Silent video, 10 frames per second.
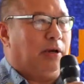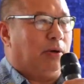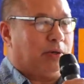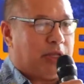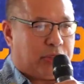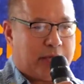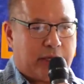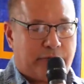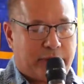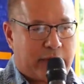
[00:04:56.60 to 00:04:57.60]
Okay, thank
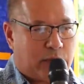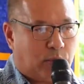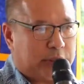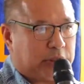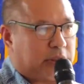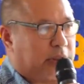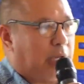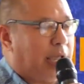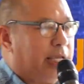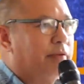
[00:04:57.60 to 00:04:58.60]
you for that question.
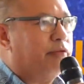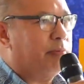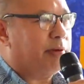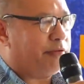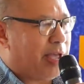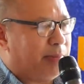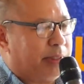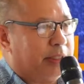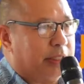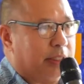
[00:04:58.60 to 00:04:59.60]
I come from a
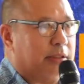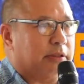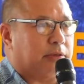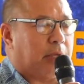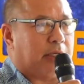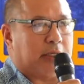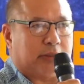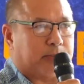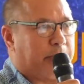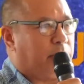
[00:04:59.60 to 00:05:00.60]
family that uh,
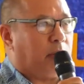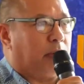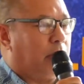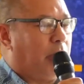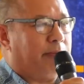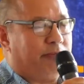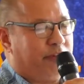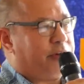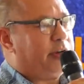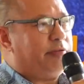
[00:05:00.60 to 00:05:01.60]
has been uh,
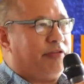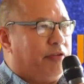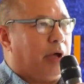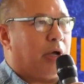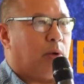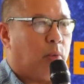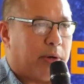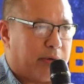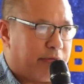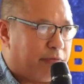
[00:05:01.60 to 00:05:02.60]
very uh,
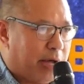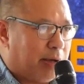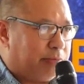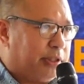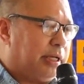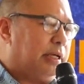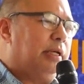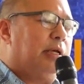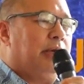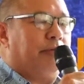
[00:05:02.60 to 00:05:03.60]
well involved uh,
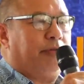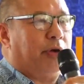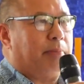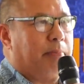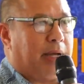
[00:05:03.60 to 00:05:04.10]
from